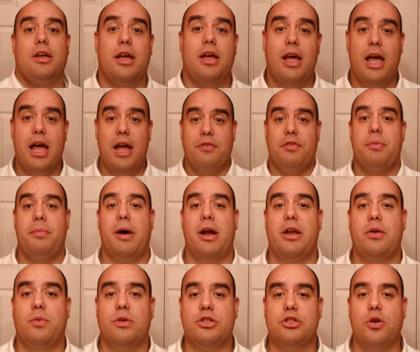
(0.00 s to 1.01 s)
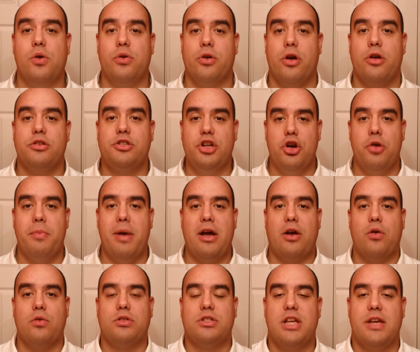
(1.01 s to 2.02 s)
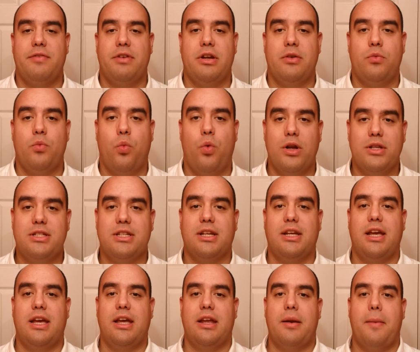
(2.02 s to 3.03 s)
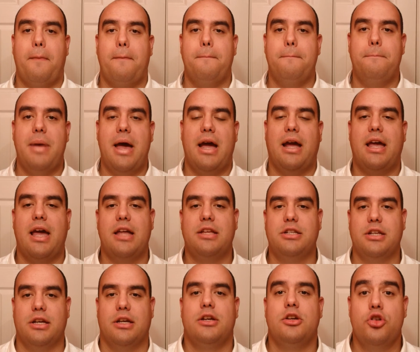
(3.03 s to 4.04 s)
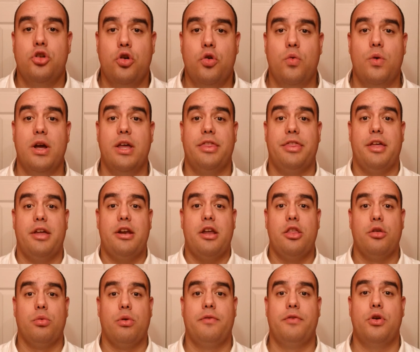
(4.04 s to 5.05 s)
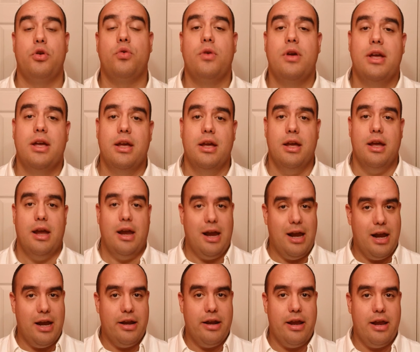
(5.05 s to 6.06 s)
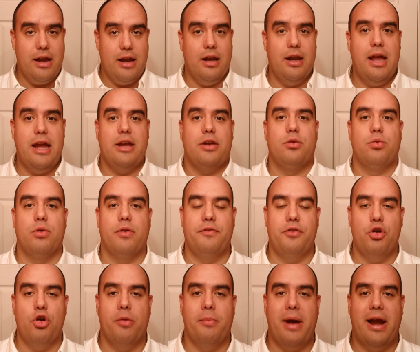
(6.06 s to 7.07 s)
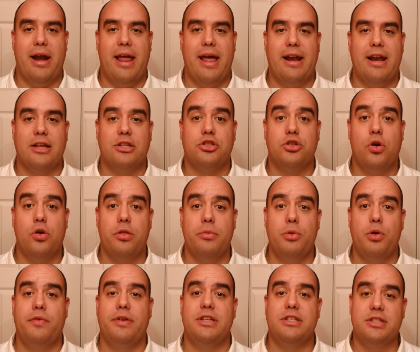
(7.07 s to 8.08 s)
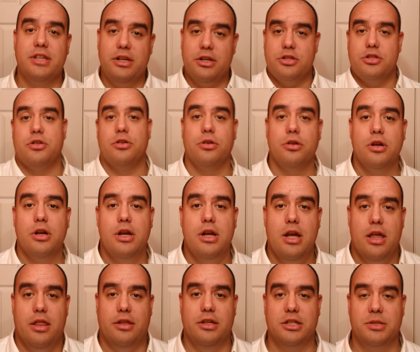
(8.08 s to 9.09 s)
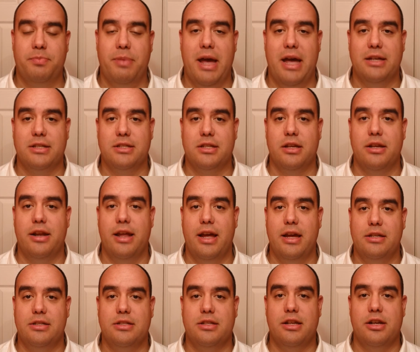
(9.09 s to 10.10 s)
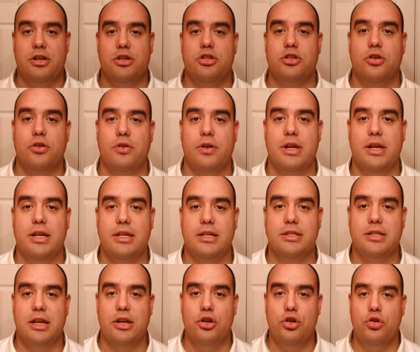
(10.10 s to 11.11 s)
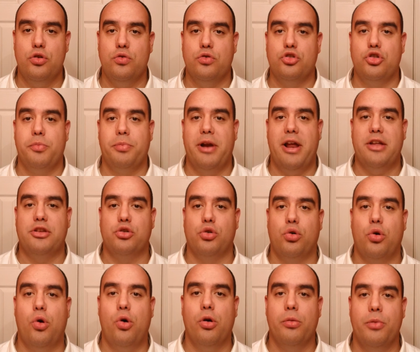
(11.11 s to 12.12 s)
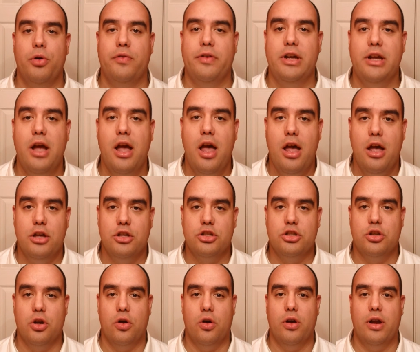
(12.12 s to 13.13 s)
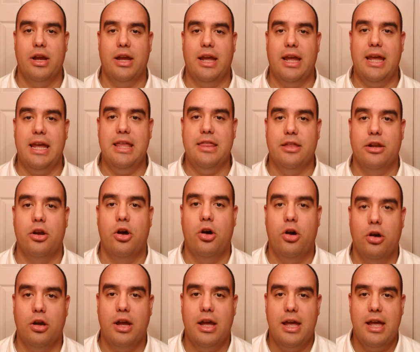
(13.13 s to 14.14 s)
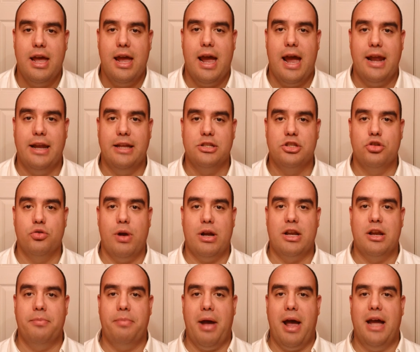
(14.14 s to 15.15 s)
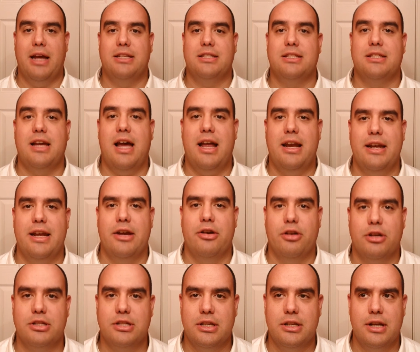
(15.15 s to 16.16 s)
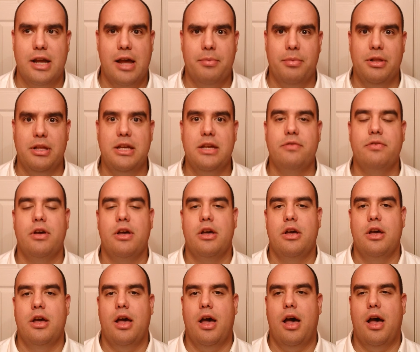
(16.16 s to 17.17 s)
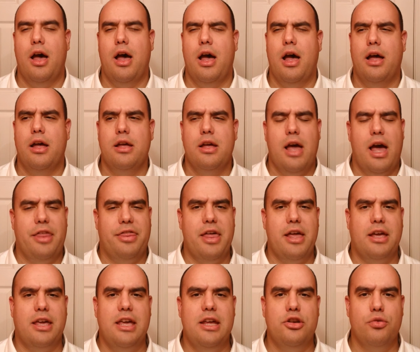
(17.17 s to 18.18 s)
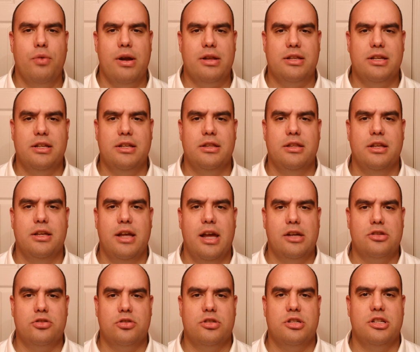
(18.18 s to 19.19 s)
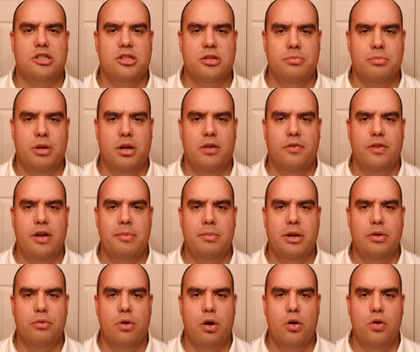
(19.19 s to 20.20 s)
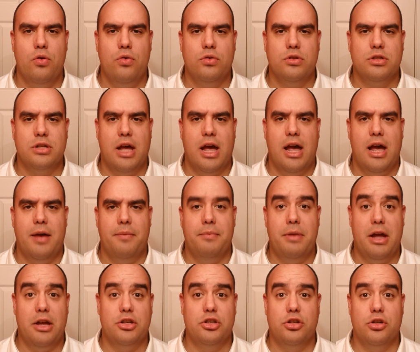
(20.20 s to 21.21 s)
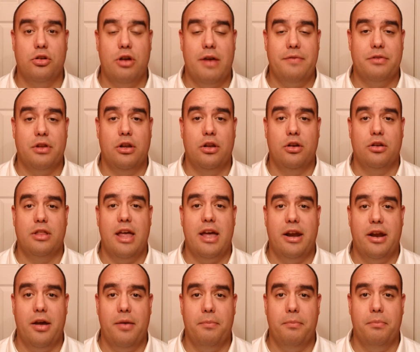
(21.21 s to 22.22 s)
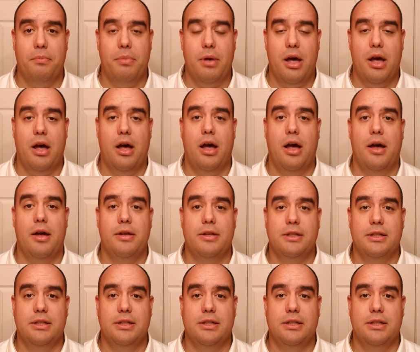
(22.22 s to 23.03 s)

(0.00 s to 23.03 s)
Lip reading: Hey everybody, what's going on? TunoMac07 once again back at you with another review. And a late review, I might add. I saw the movie Sinister this past Sunday. Sinister is a new supernatural horror movie starring Ethan Hawke, and it's directed by Scott Derrickson, I believe. I think he directed The Exorcism of Emily Rose. I'm not sure, I have to look that up.